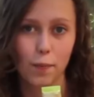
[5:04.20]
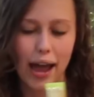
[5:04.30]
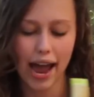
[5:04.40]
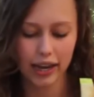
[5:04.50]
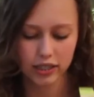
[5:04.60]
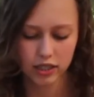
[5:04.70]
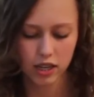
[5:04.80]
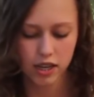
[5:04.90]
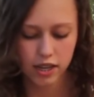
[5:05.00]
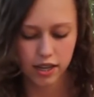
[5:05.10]
packs.
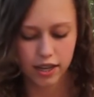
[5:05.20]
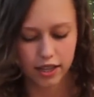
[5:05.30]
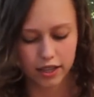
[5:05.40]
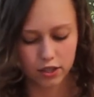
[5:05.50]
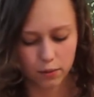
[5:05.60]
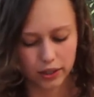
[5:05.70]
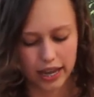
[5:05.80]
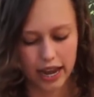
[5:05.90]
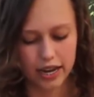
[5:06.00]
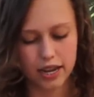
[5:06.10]
These are really
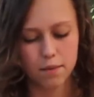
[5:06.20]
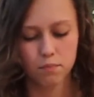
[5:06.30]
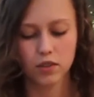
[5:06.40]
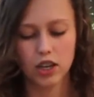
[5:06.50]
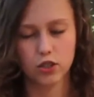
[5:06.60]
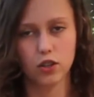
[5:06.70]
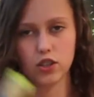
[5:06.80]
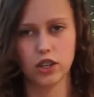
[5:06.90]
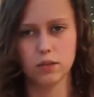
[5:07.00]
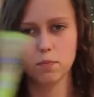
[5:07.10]
handy because you can
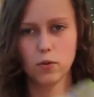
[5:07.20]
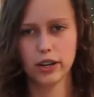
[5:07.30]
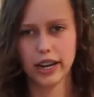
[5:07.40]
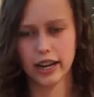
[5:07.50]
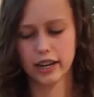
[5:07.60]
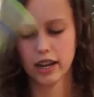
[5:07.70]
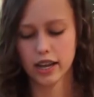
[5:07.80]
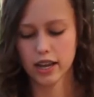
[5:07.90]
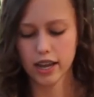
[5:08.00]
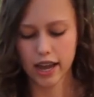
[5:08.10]
just pour it in
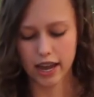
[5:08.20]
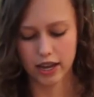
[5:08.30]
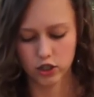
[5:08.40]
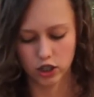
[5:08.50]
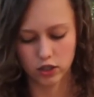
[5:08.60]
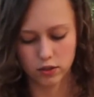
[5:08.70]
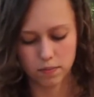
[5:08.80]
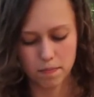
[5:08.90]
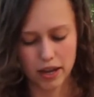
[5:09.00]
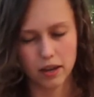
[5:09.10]
and
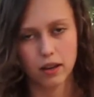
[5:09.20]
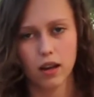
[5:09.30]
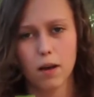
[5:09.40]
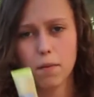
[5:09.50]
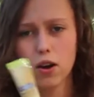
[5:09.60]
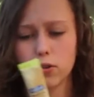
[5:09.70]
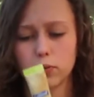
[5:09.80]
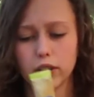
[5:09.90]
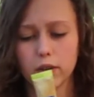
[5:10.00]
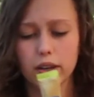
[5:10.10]
just make a bottle
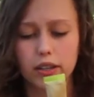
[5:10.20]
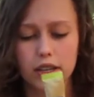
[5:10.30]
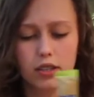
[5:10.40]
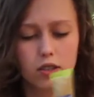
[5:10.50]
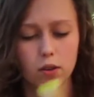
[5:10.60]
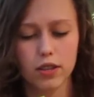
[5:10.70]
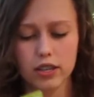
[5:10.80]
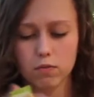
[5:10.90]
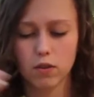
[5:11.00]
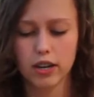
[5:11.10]
really quickly. So
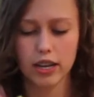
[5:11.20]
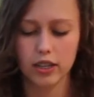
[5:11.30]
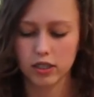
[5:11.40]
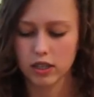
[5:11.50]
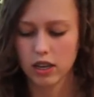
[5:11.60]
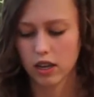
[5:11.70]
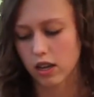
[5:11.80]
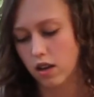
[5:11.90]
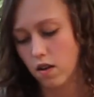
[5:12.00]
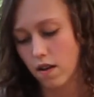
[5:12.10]
this one is the
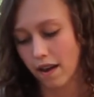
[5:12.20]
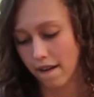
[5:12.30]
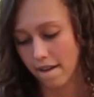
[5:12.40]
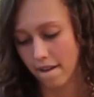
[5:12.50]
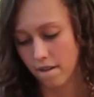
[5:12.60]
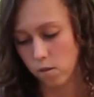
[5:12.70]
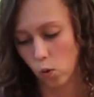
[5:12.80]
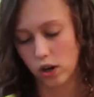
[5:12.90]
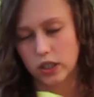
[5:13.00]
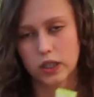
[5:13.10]

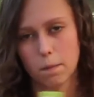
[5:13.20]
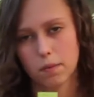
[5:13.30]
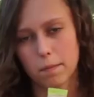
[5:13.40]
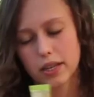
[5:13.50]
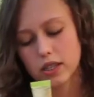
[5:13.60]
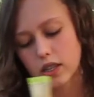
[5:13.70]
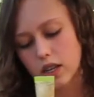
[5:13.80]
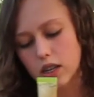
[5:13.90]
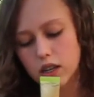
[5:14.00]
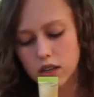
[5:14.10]
for supplementing.